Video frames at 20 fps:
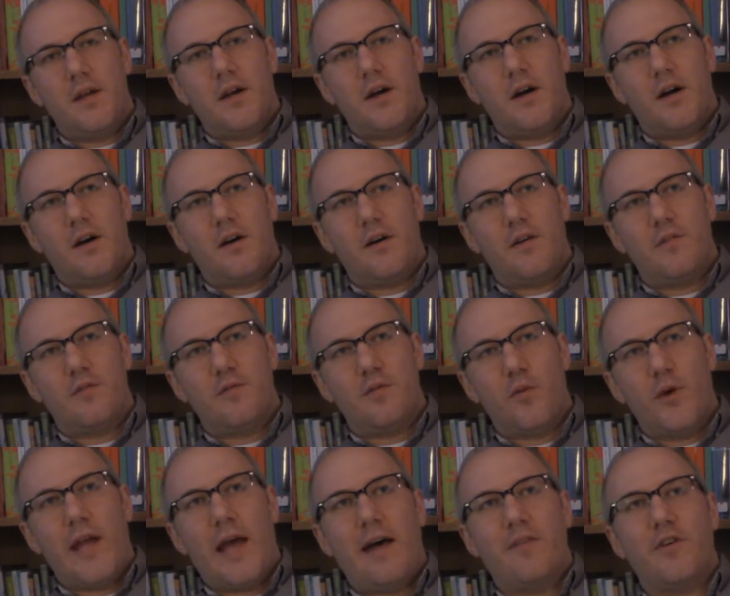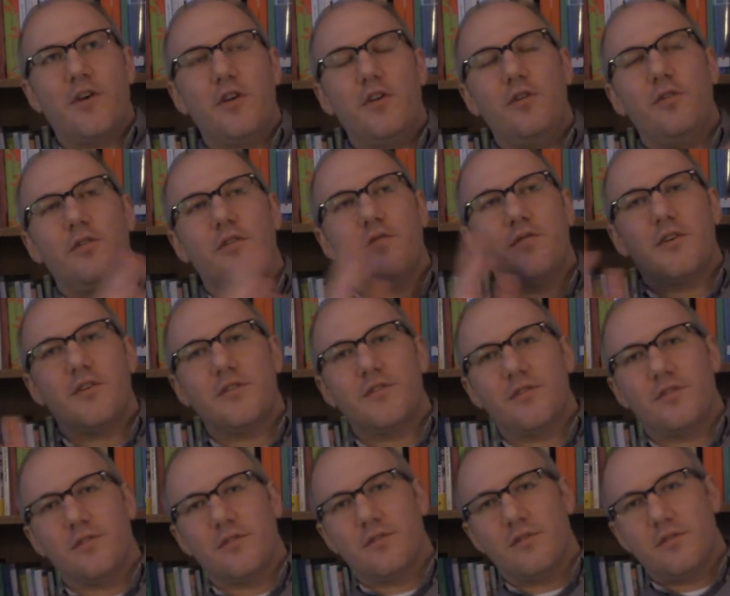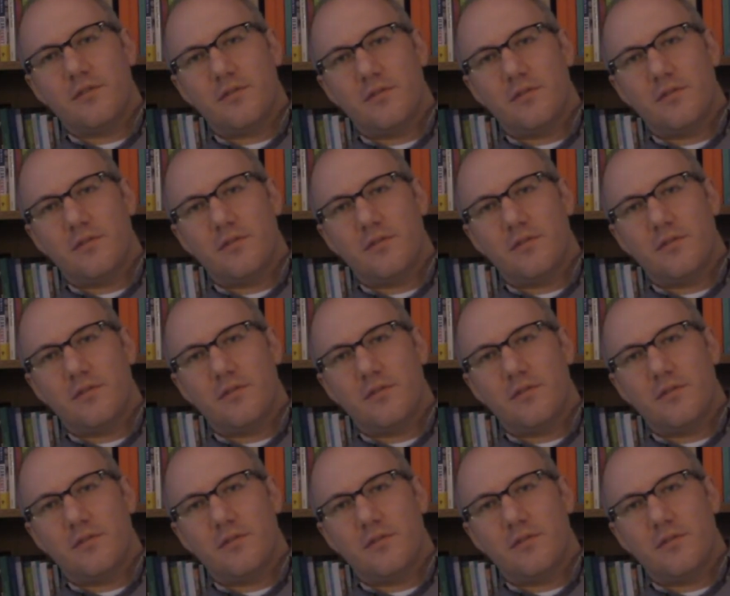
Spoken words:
of we have a universal